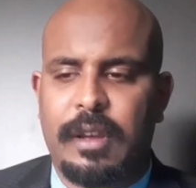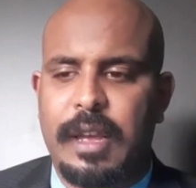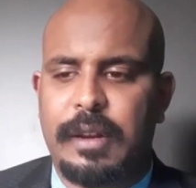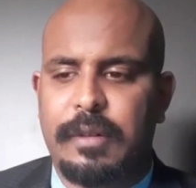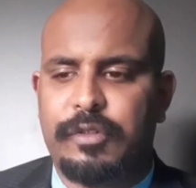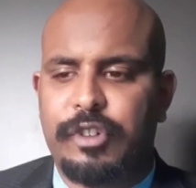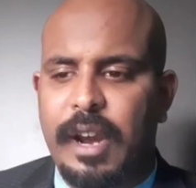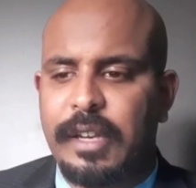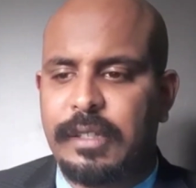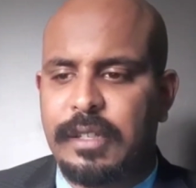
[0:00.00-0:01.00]
and
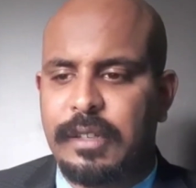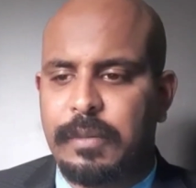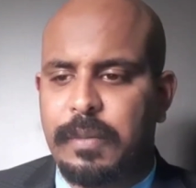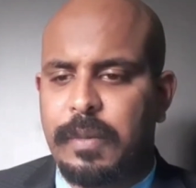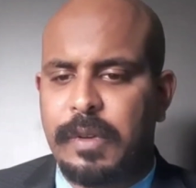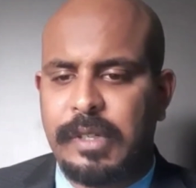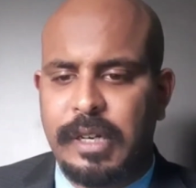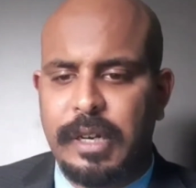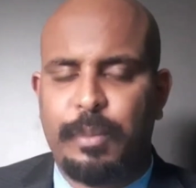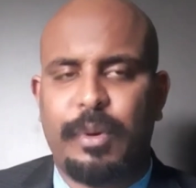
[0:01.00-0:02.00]
trying to
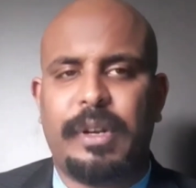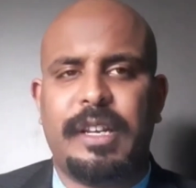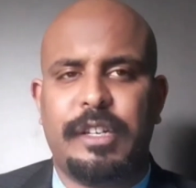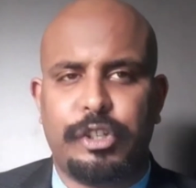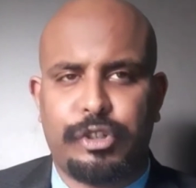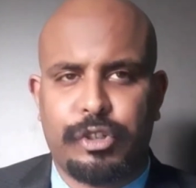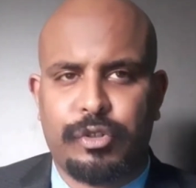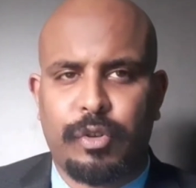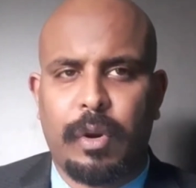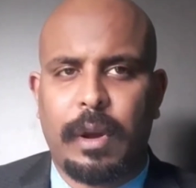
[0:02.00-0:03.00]
deliberately
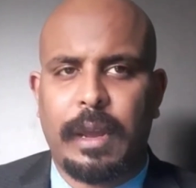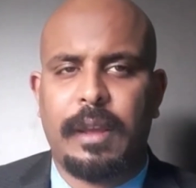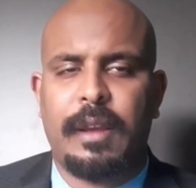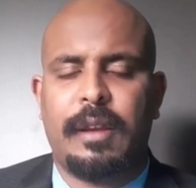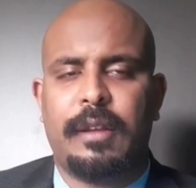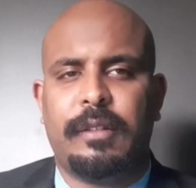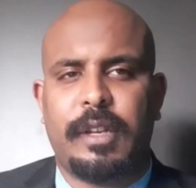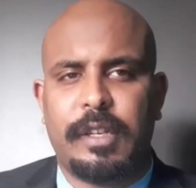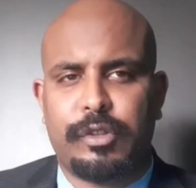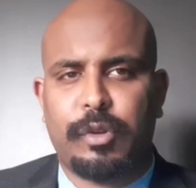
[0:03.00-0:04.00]
destroy the
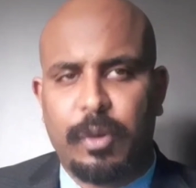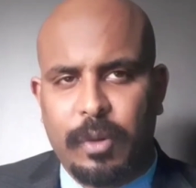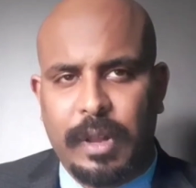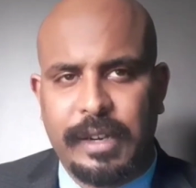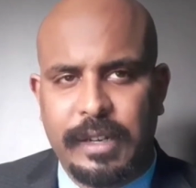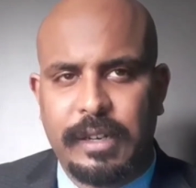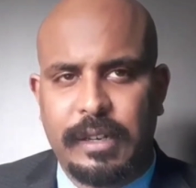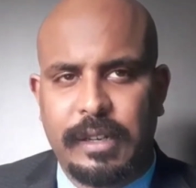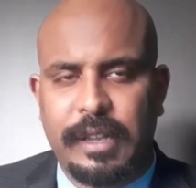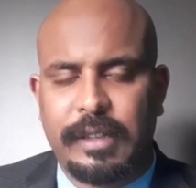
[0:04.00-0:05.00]
historical
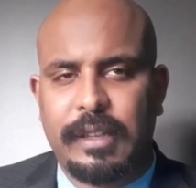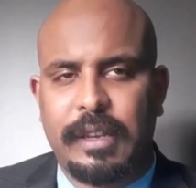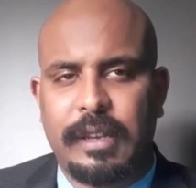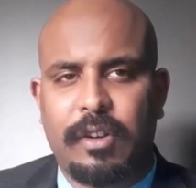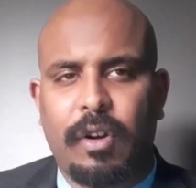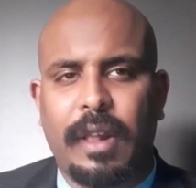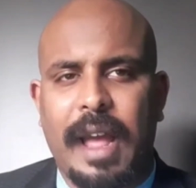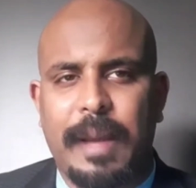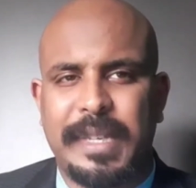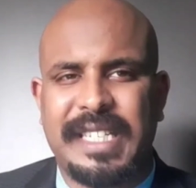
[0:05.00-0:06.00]
identity that they call
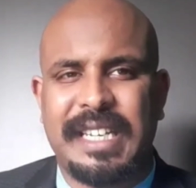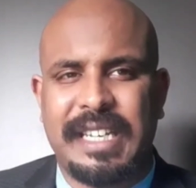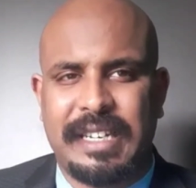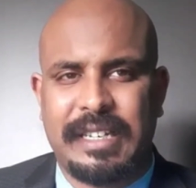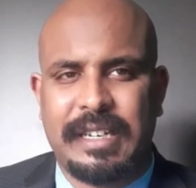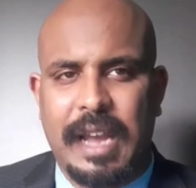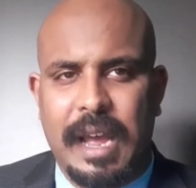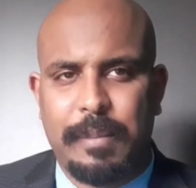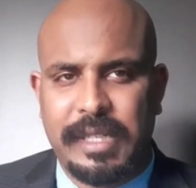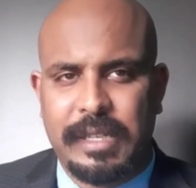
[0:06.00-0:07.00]
Abyssinian
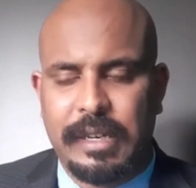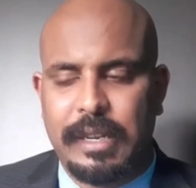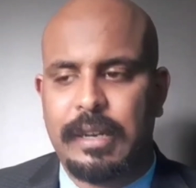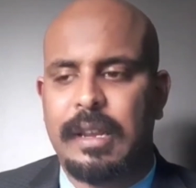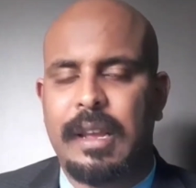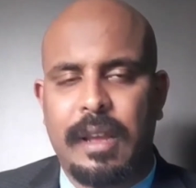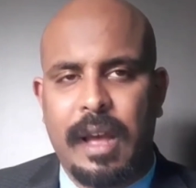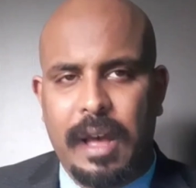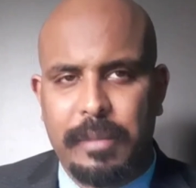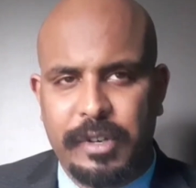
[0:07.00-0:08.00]

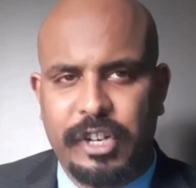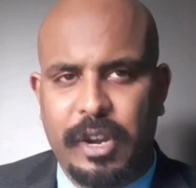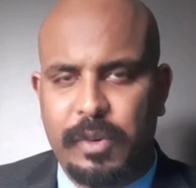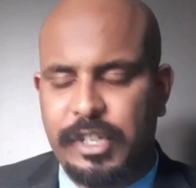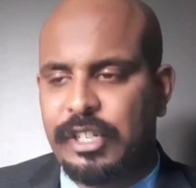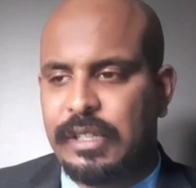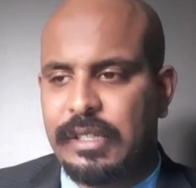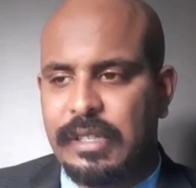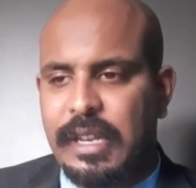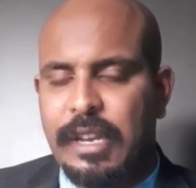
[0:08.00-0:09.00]
Habesha, which
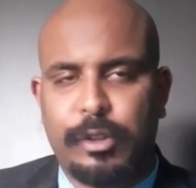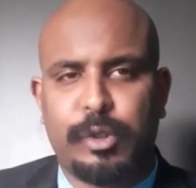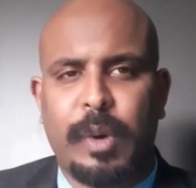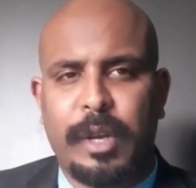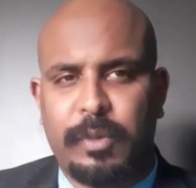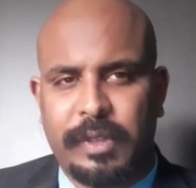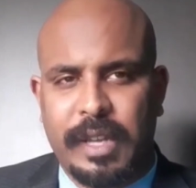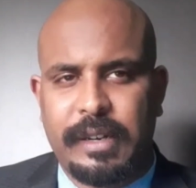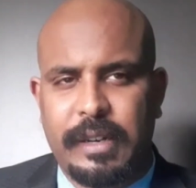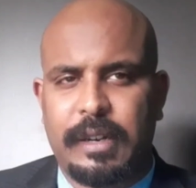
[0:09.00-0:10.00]
is intertwined with the
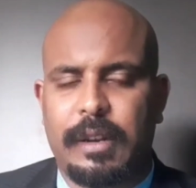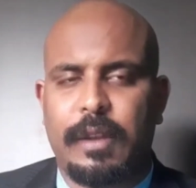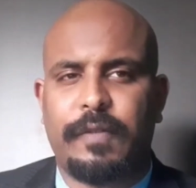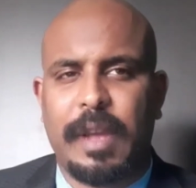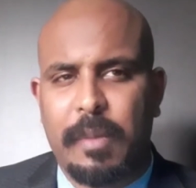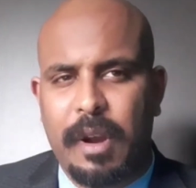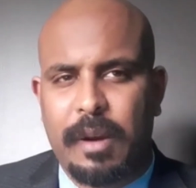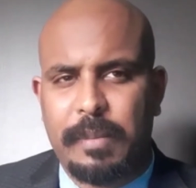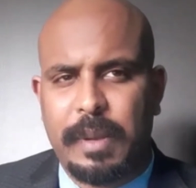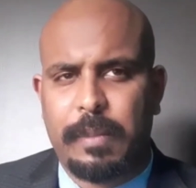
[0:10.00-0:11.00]
identity of the
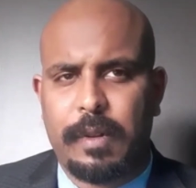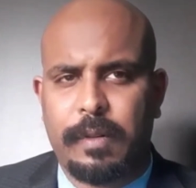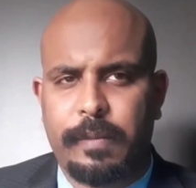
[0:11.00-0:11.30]
Amhara people.